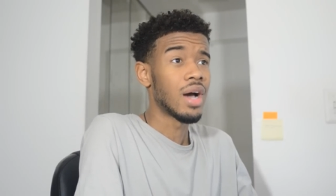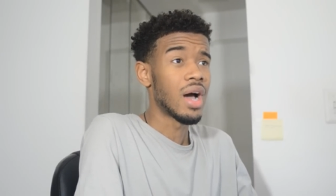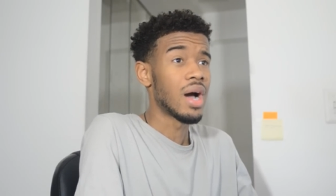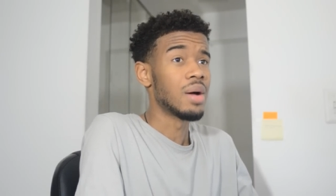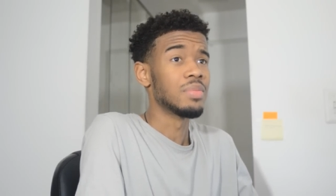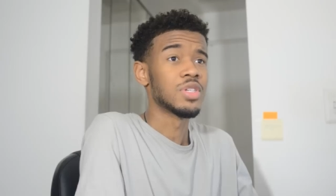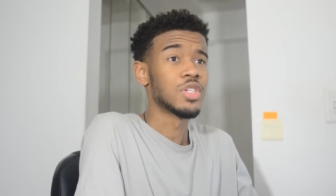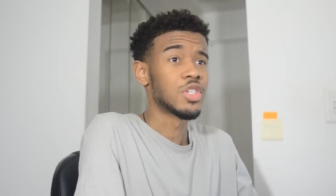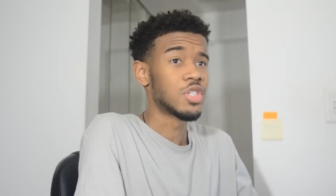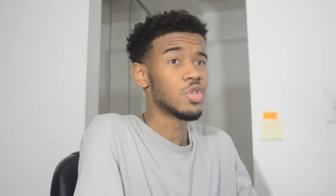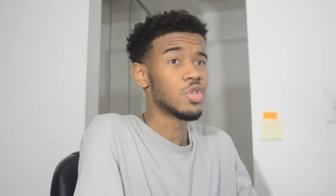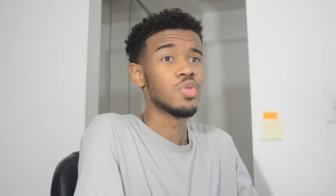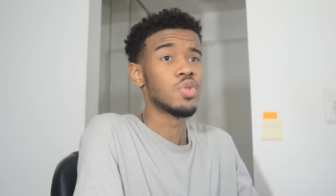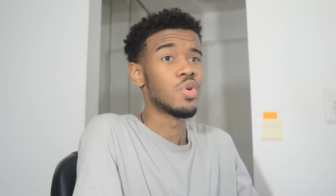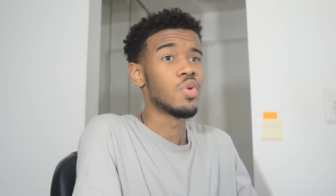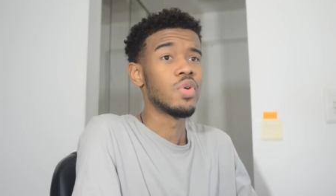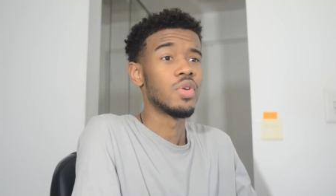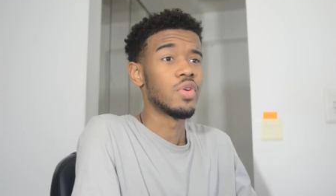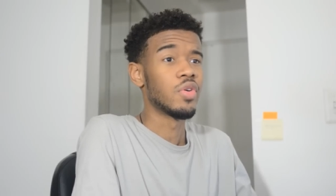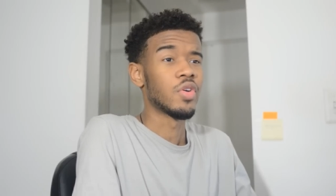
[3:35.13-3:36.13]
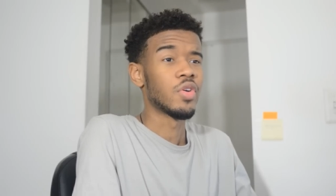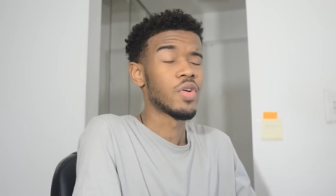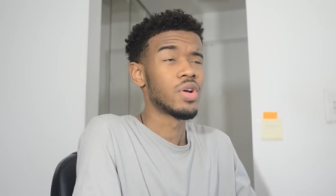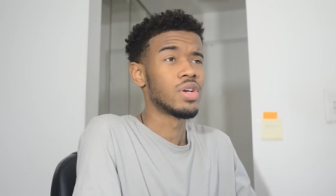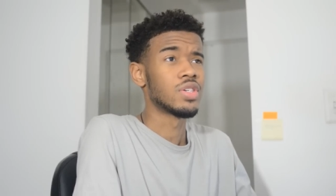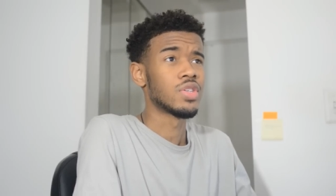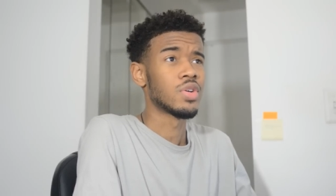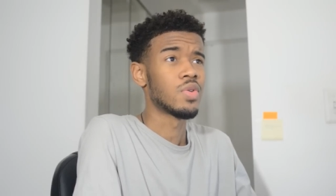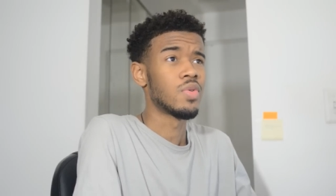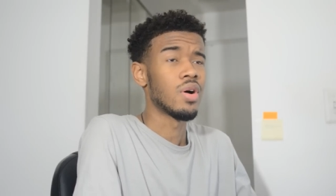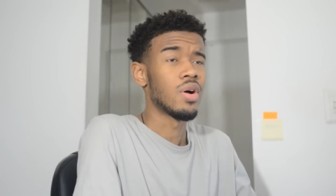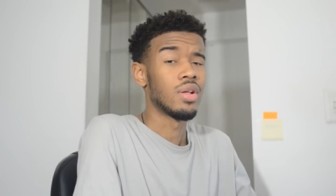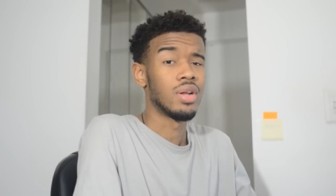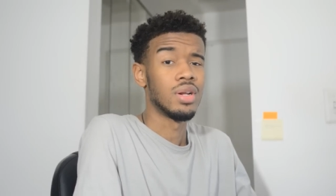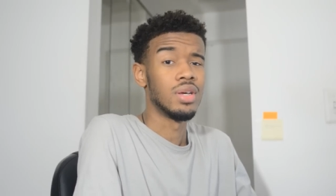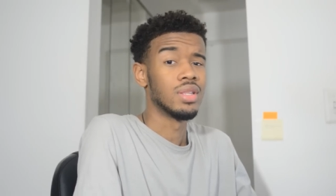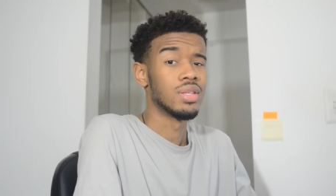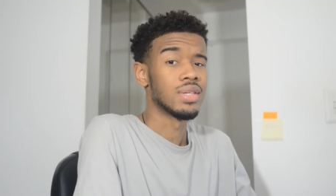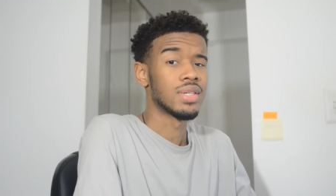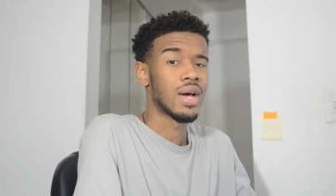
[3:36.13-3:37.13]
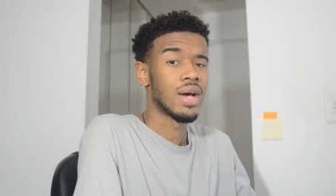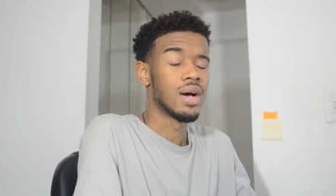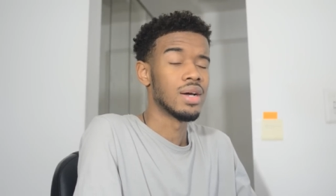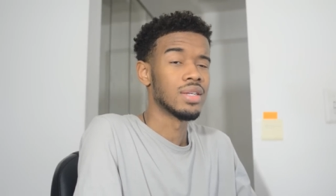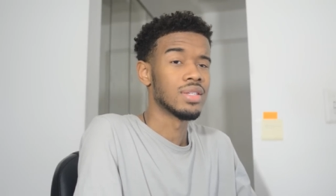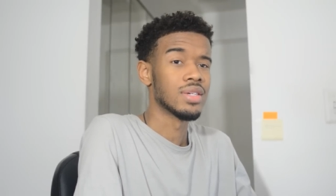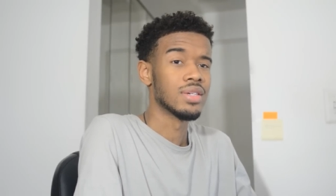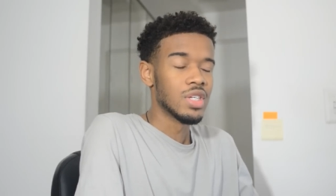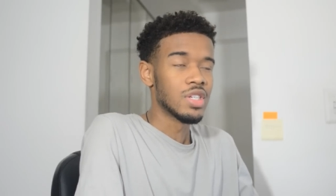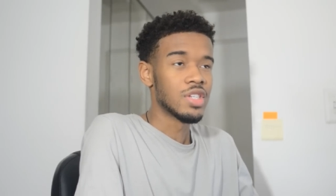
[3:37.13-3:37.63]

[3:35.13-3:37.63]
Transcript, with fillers: I'm still going to increase the quality of this content.